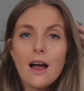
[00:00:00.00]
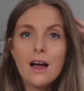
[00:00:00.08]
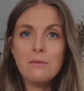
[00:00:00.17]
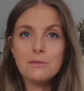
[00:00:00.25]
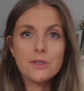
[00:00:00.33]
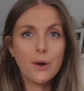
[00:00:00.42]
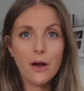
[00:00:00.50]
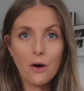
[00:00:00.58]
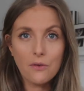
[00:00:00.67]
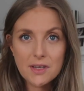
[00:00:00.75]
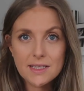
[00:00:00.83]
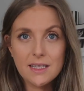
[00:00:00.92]
Um, so I
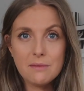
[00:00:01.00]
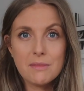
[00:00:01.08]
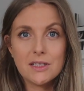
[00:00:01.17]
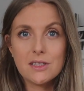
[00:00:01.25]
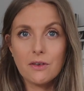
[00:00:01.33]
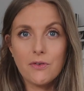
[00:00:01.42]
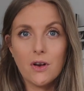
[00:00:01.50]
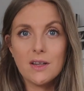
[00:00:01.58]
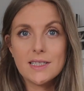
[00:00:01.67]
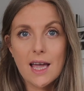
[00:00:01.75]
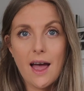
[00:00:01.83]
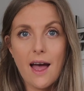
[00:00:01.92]
obviously must have
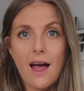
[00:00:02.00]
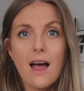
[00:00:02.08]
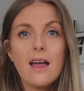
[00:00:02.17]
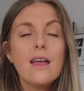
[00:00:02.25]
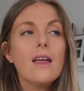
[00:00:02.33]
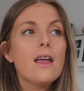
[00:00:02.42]
lost hair.